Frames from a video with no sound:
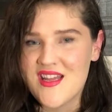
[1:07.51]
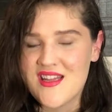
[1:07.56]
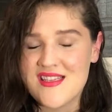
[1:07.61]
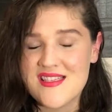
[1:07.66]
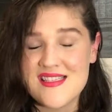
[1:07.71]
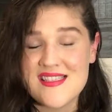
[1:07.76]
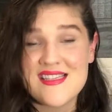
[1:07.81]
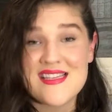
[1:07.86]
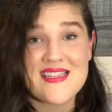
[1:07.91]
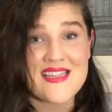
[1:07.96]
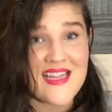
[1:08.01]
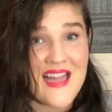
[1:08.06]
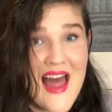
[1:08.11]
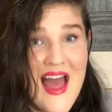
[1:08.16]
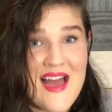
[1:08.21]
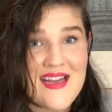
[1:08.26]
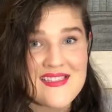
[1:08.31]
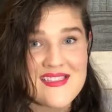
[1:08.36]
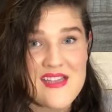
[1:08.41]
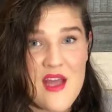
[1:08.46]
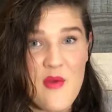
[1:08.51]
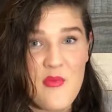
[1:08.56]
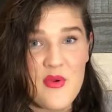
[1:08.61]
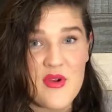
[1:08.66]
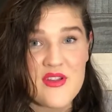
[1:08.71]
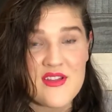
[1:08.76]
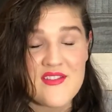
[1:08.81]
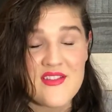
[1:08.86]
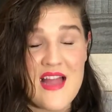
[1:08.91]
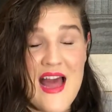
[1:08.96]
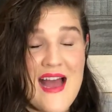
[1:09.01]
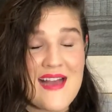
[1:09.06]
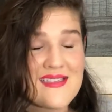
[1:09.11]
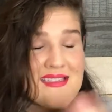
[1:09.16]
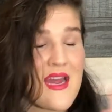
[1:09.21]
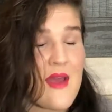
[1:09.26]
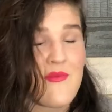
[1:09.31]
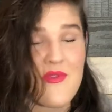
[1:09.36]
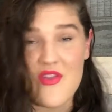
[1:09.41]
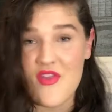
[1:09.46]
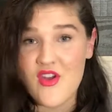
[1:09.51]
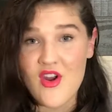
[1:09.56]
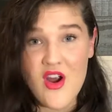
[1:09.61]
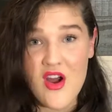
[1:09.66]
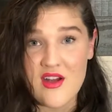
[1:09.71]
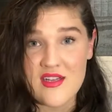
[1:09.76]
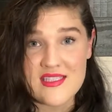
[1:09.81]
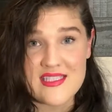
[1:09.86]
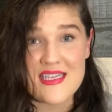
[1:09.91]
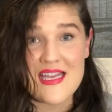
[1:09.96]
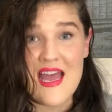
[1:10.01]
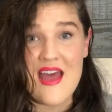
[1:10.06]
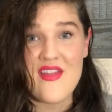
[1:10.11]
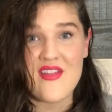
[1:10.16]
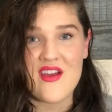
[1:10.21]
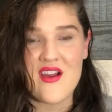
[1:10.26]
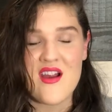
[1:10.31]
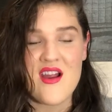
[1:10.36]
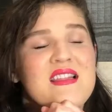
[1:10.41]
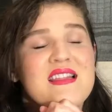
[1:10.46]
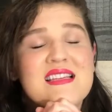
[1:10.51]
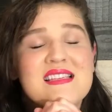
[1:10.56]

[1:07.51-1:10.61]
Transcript: This is at the Last Supper, the last time that they're all together.